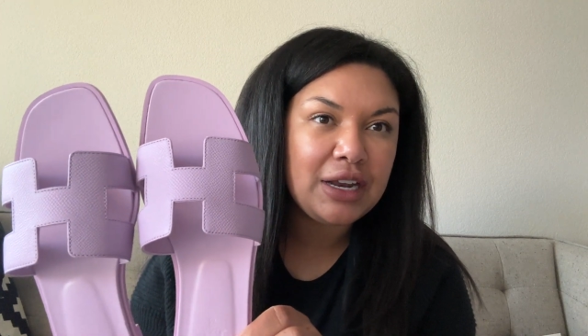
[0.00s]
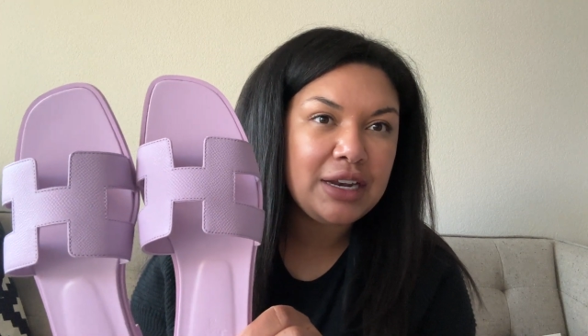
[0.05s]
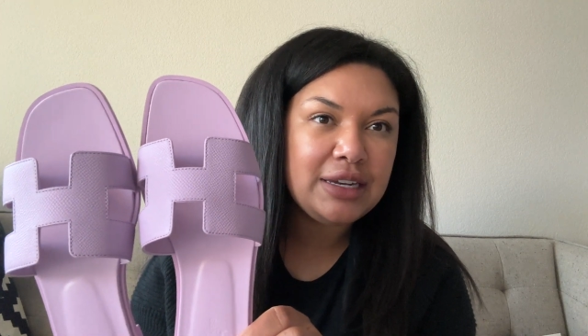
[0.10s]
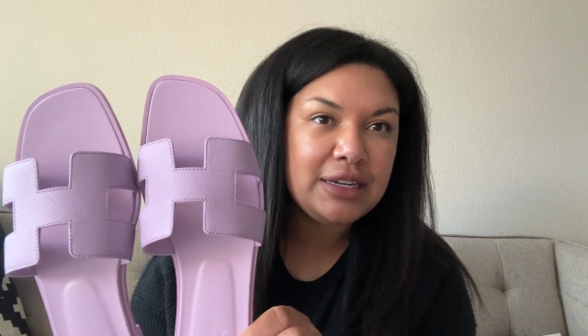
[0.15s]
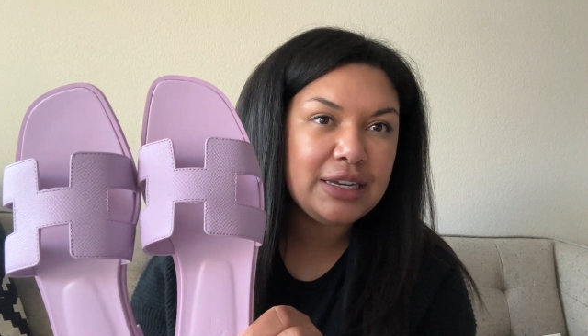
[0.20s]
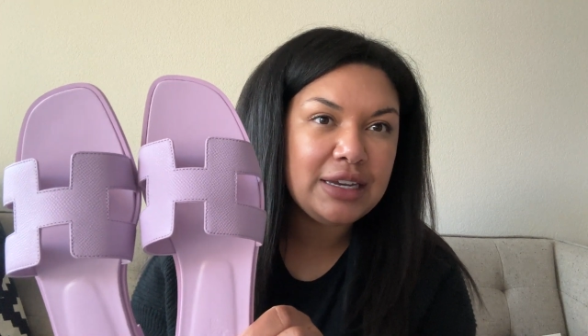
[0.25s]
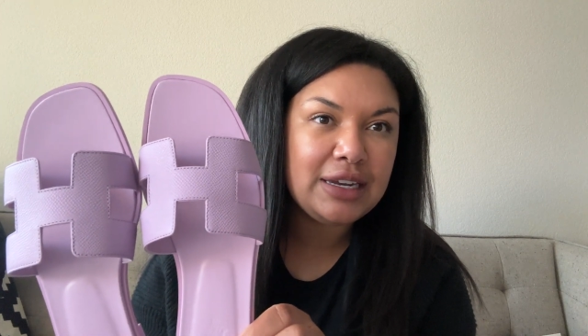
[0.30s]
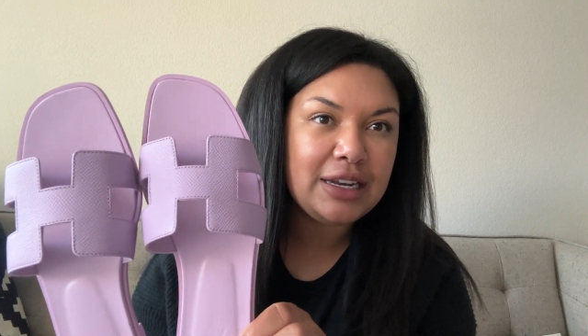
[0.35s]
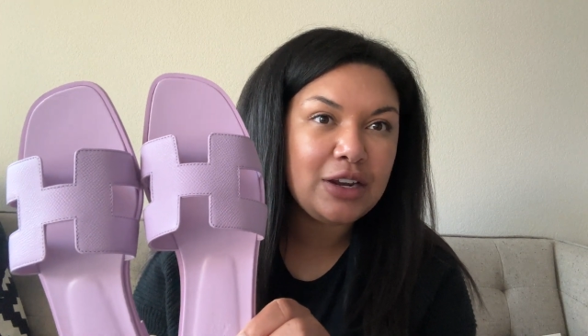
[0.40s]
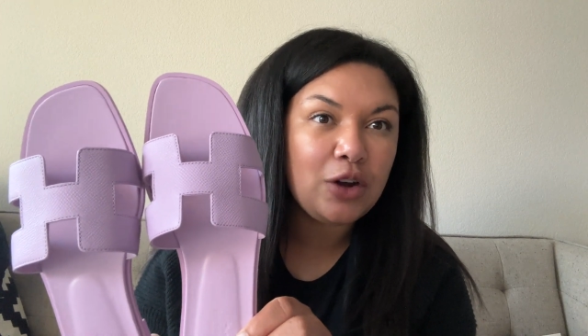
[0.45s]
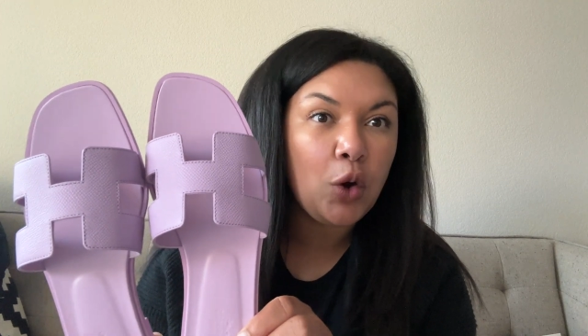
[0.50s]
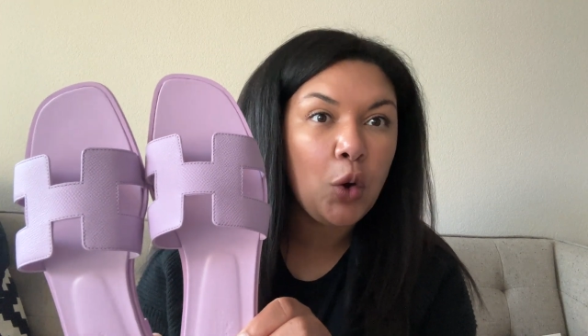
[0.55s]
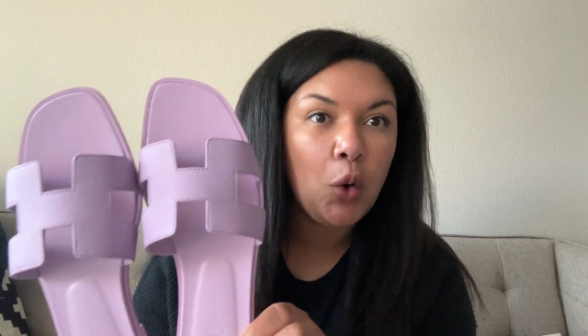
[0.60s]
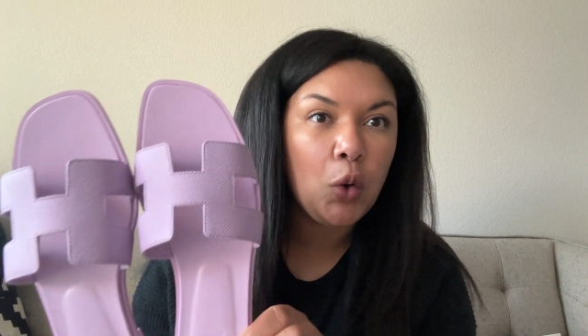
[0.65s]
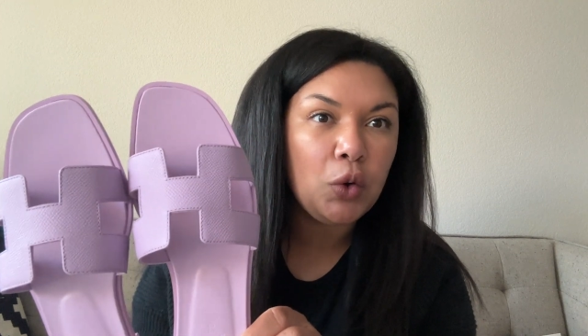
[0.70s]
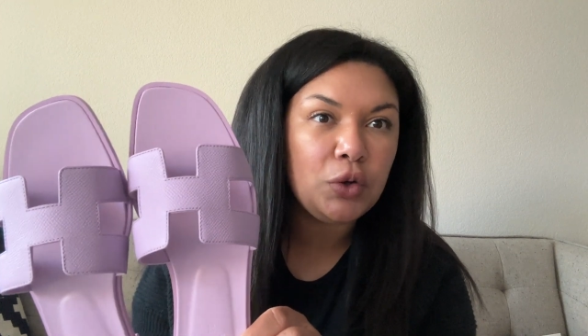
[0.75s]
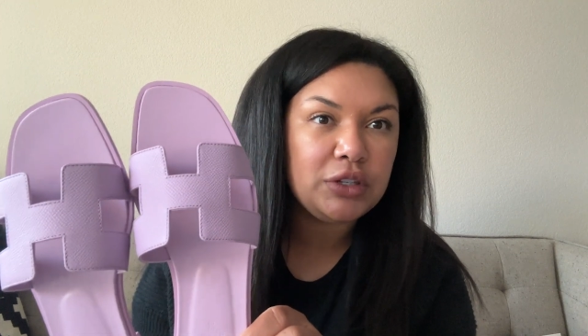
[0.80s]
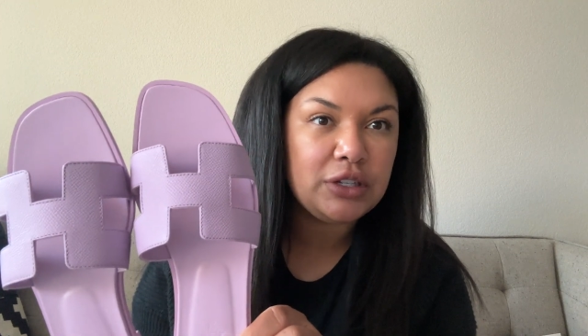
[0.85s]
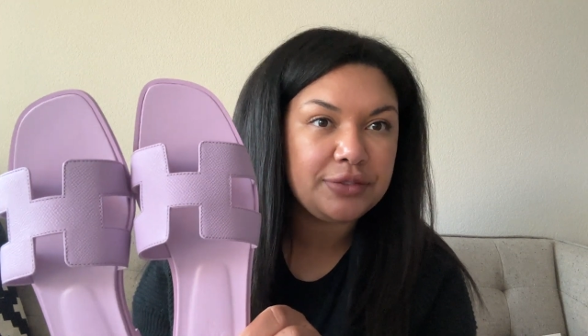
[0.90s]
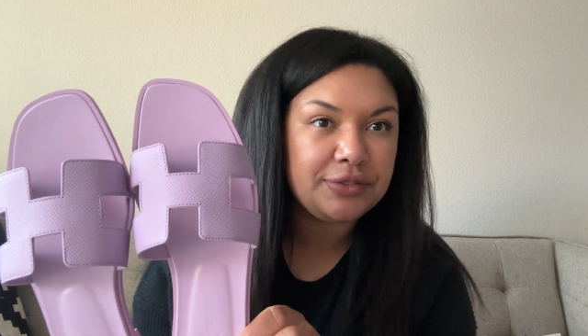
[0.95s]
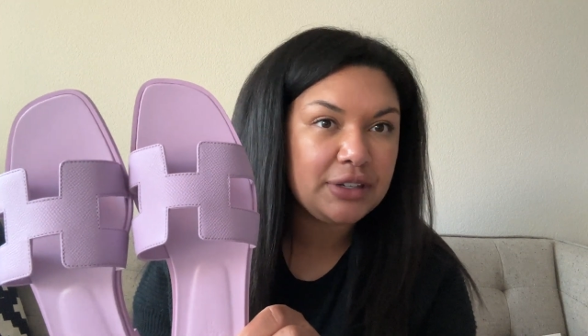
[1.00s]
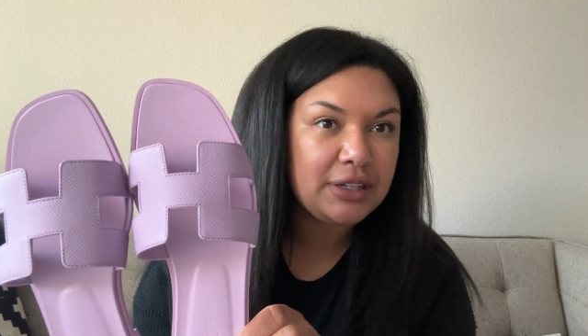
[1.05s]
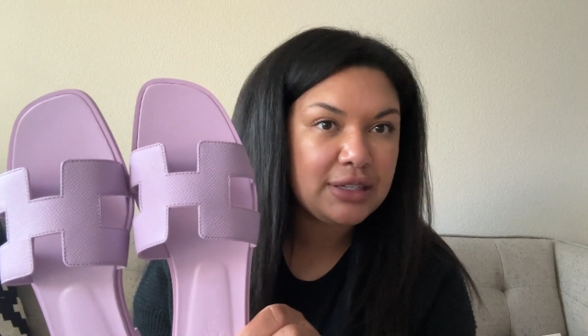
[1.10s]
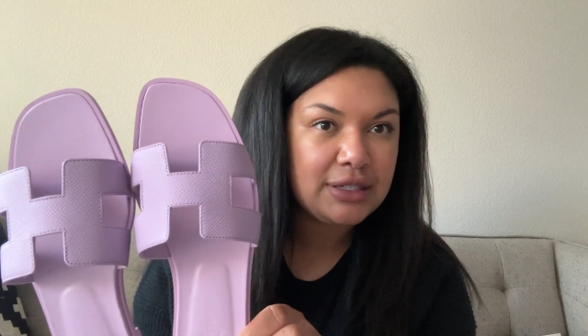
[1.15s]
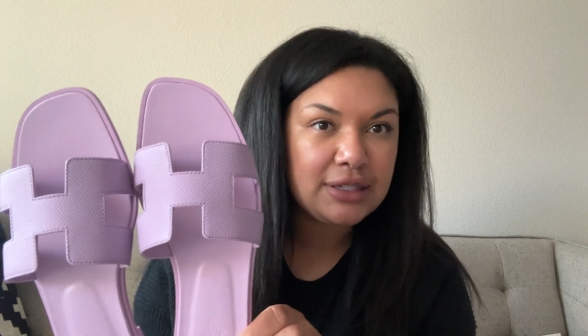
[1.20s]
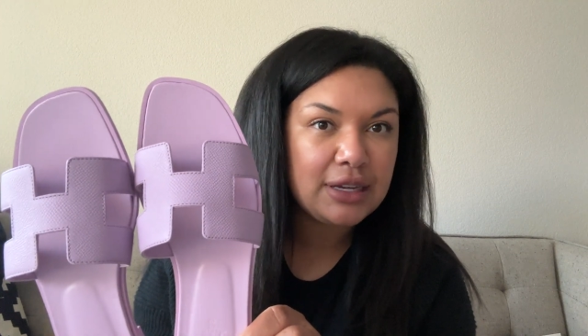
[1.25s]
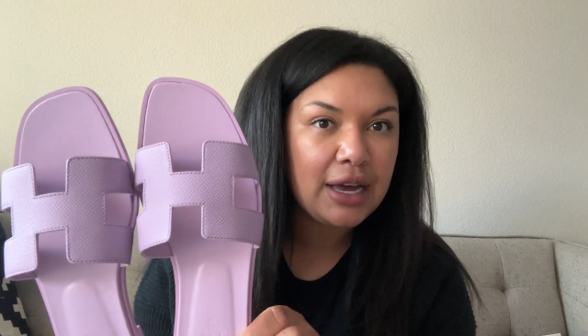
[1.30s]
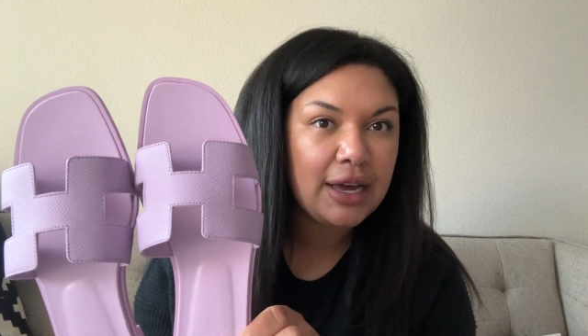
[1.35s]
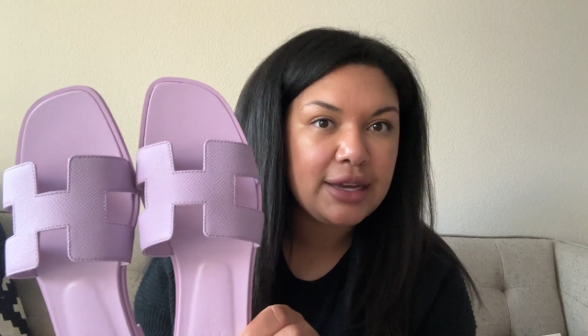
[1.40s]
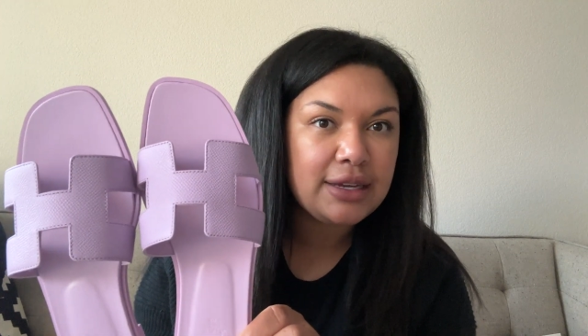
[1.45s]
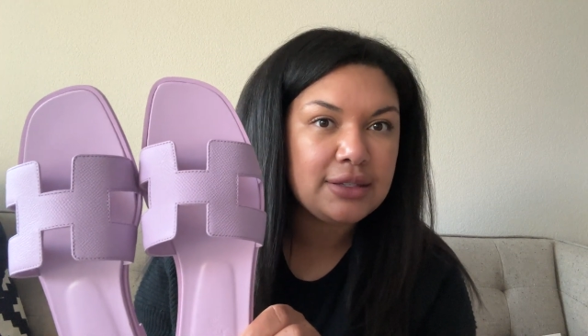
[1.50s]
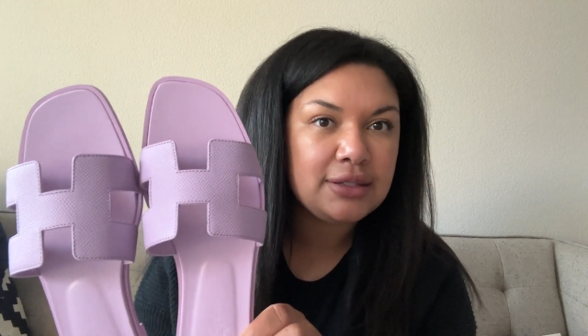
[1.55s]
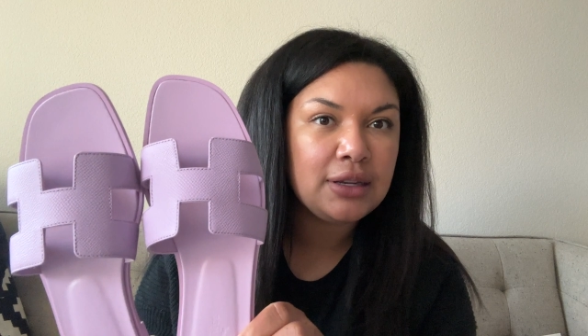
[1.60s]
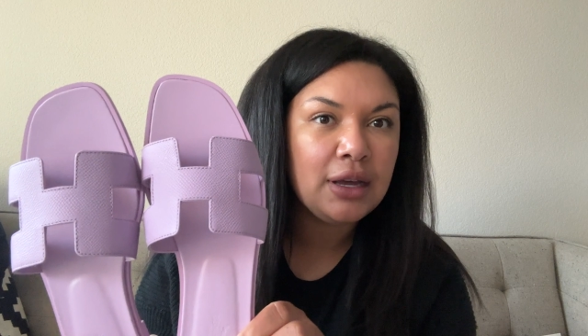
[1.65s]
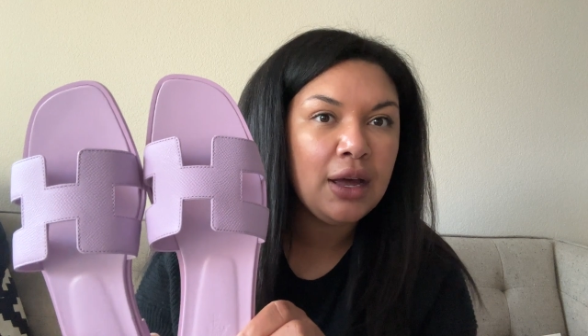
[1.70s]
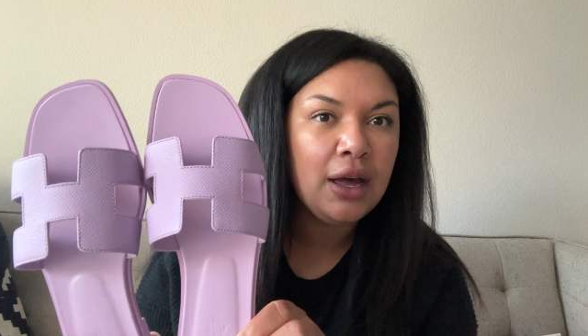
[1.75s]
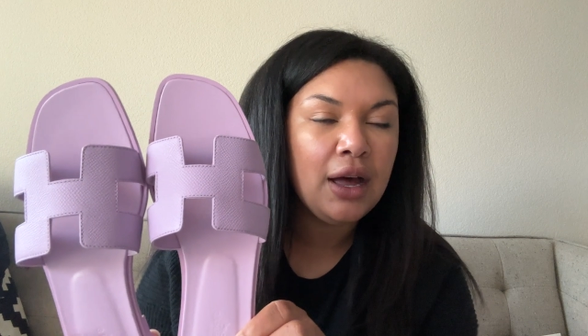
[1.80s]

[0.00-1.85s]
need a whole different size.